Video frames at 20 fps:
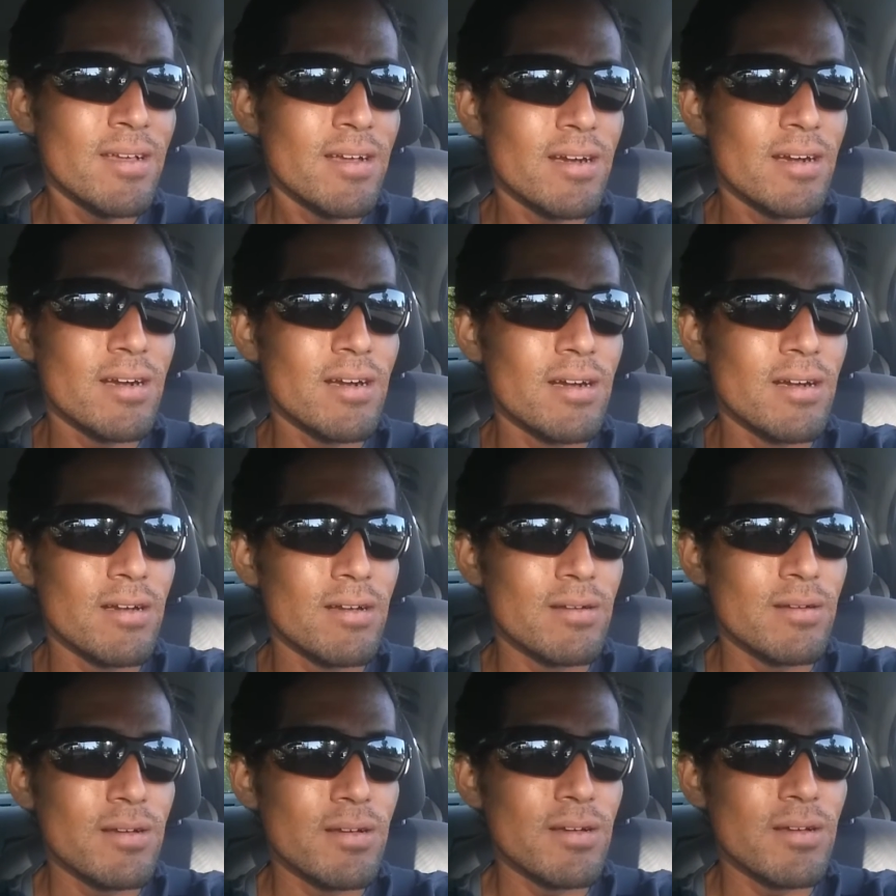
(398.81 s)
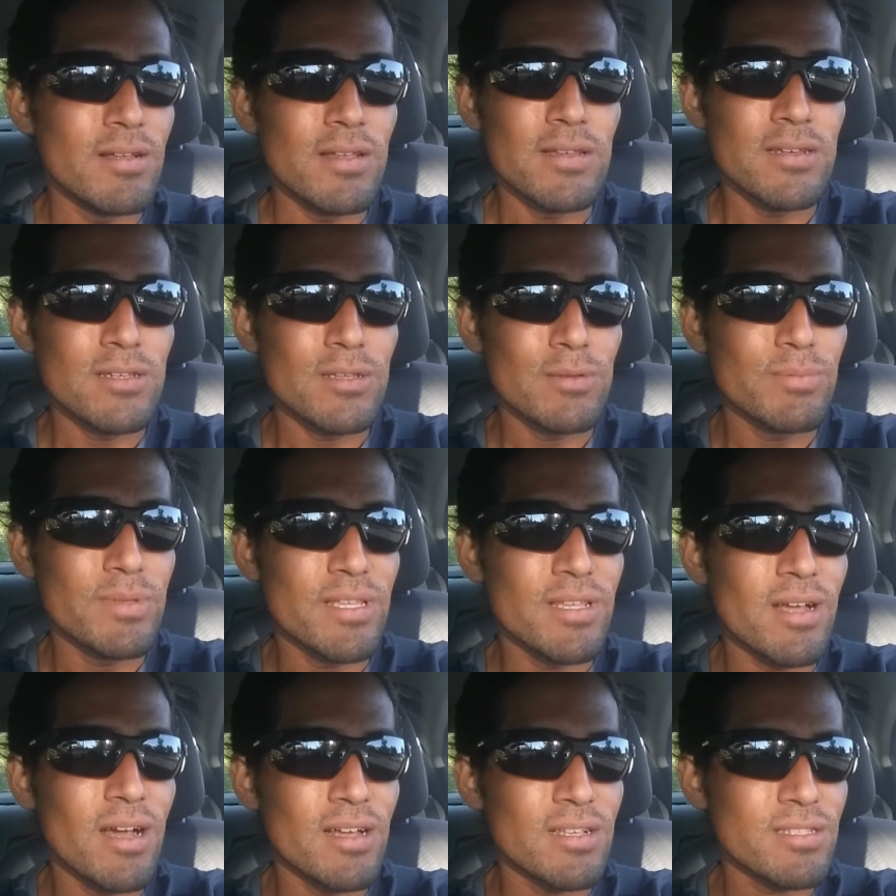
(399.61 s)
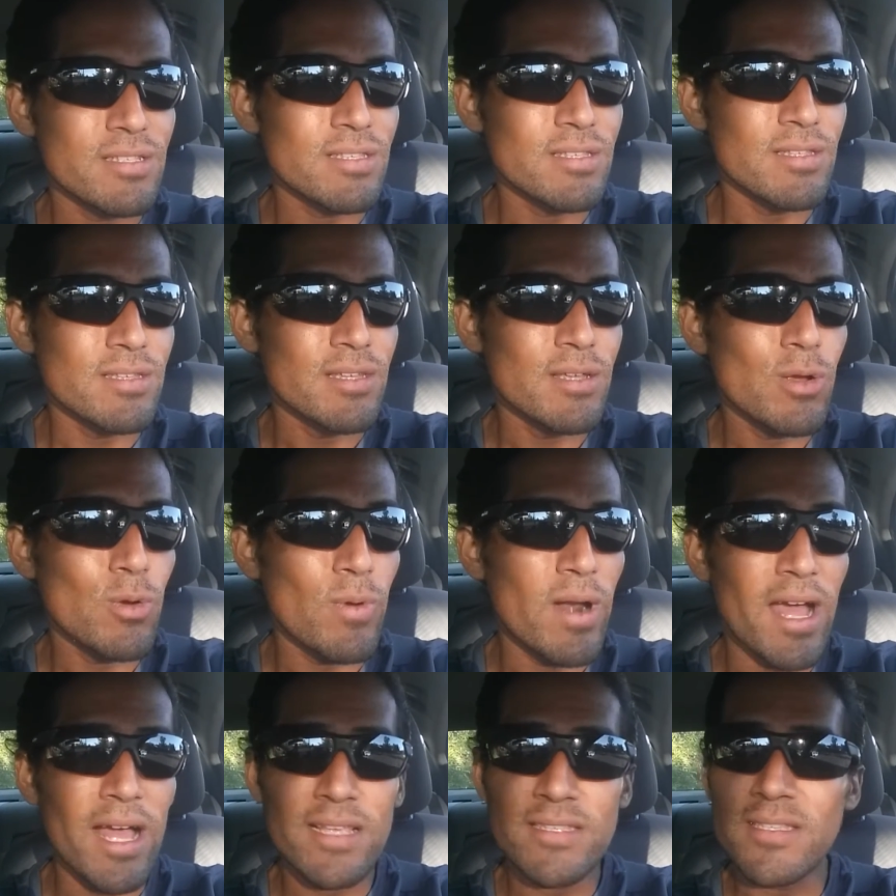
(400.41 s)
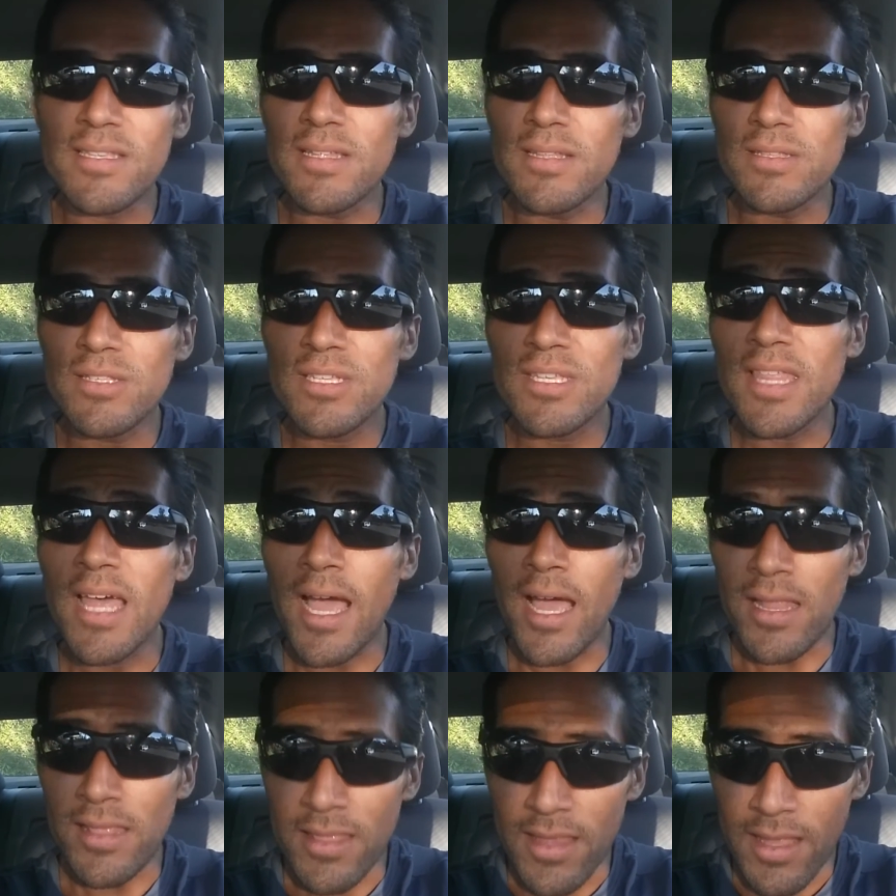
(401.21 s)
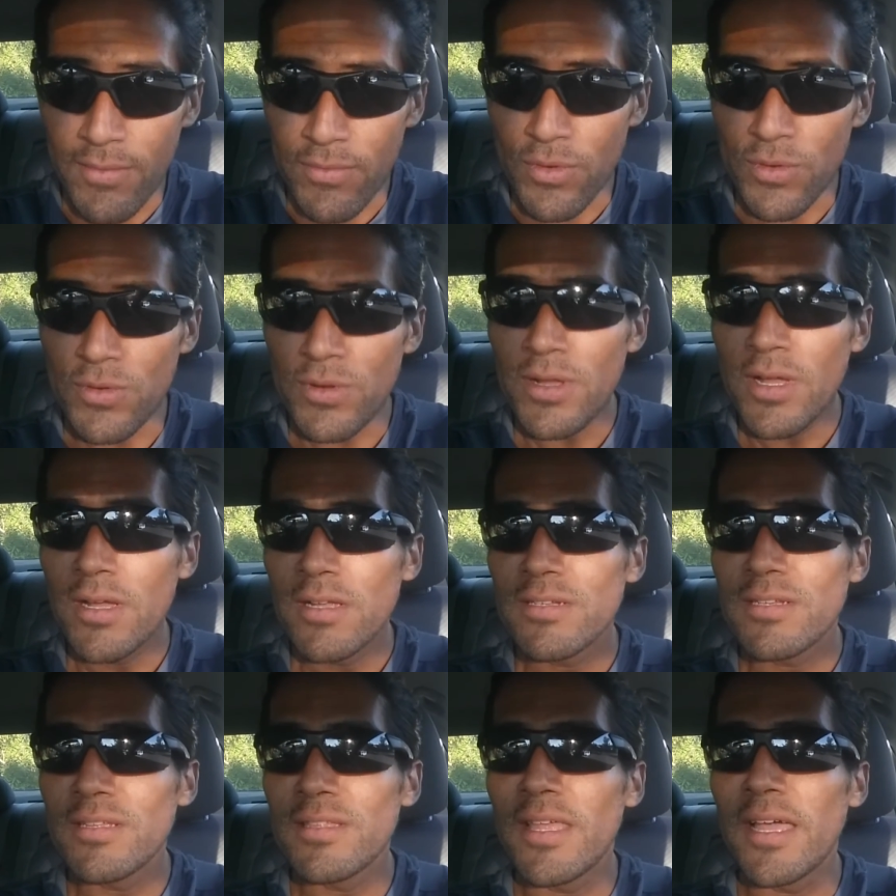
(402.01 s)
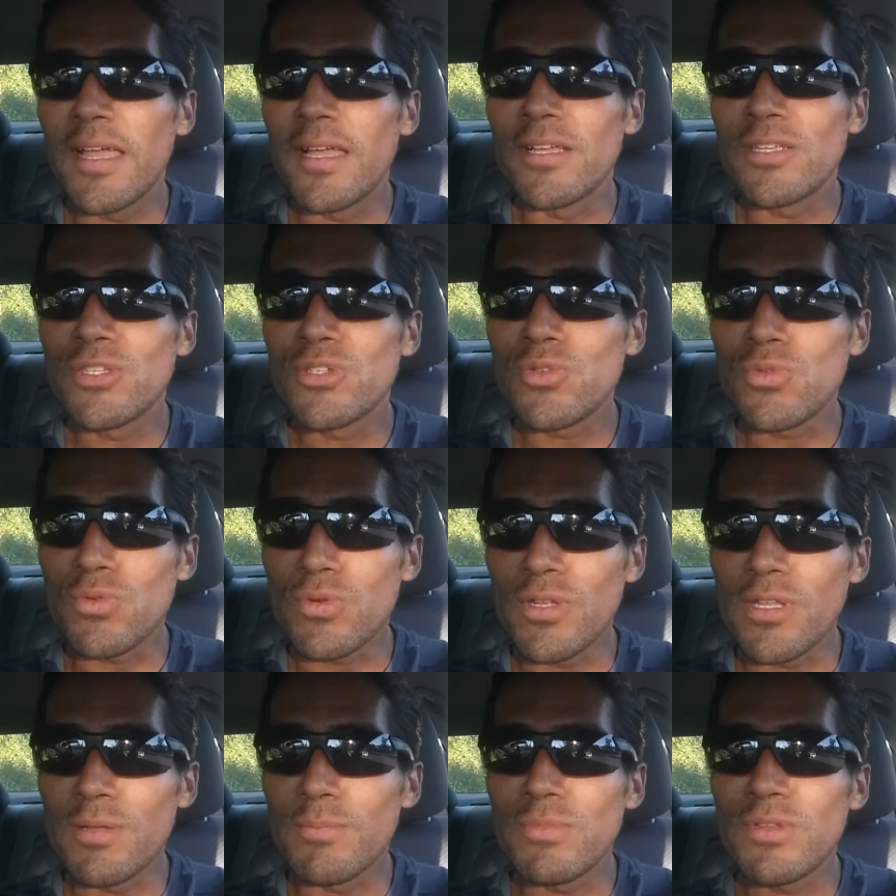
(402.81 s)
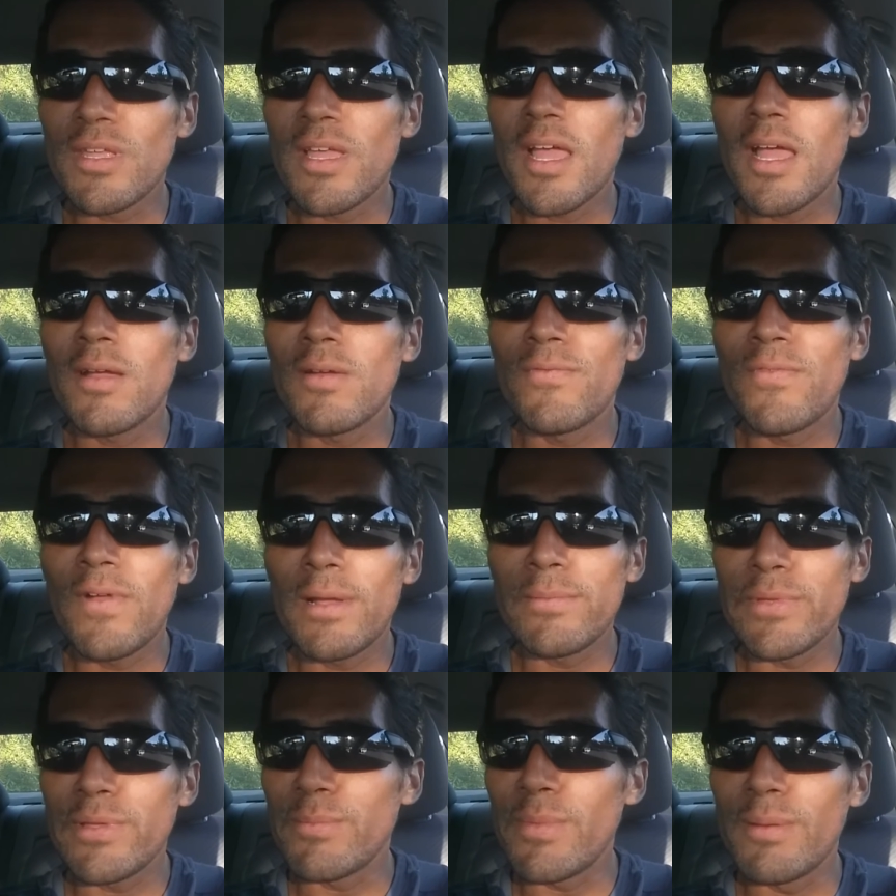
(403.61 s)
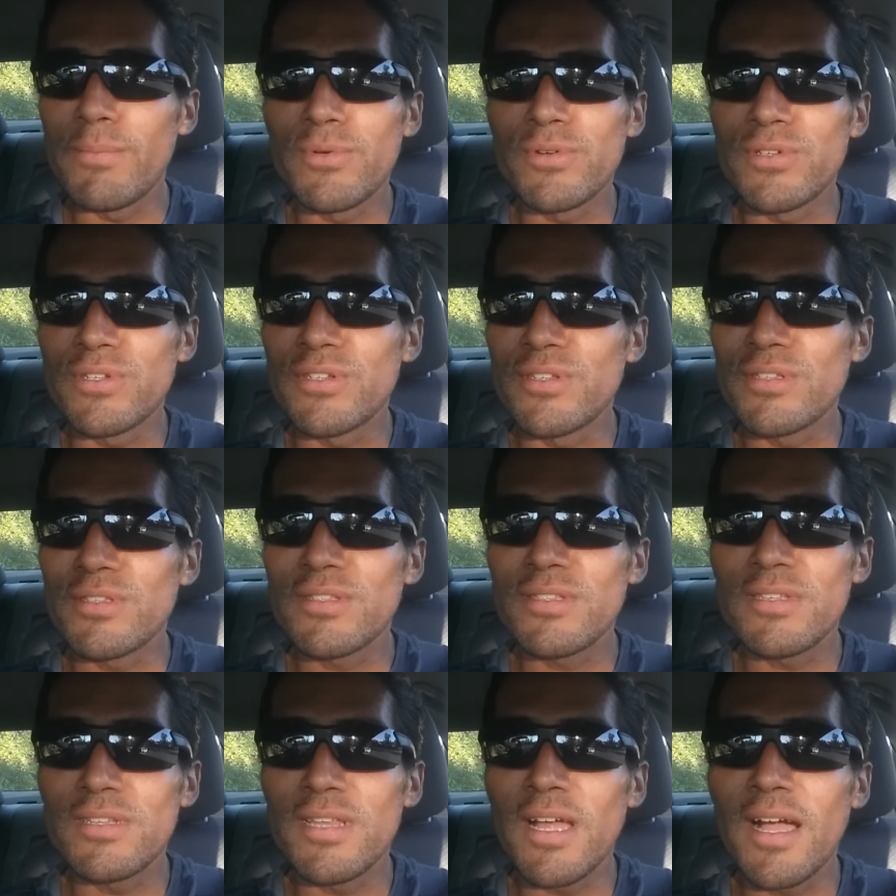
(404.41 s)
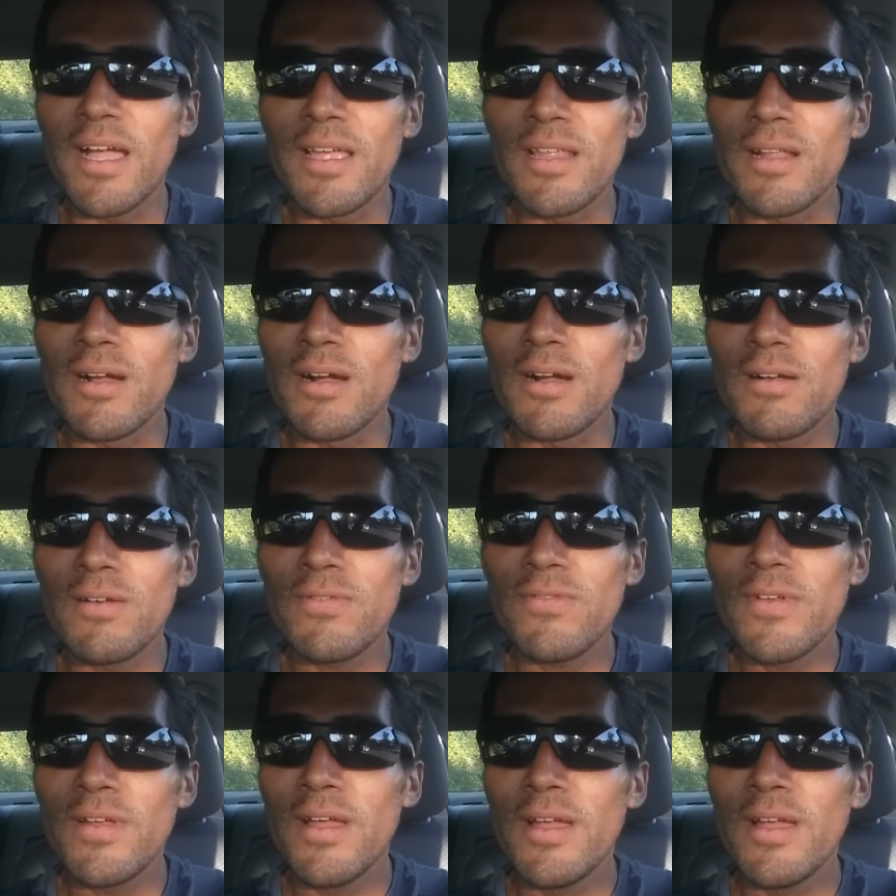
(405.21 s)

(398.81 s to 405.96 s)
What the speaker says: to be constantly harassed to that level, to that extreme, to have family members just dying off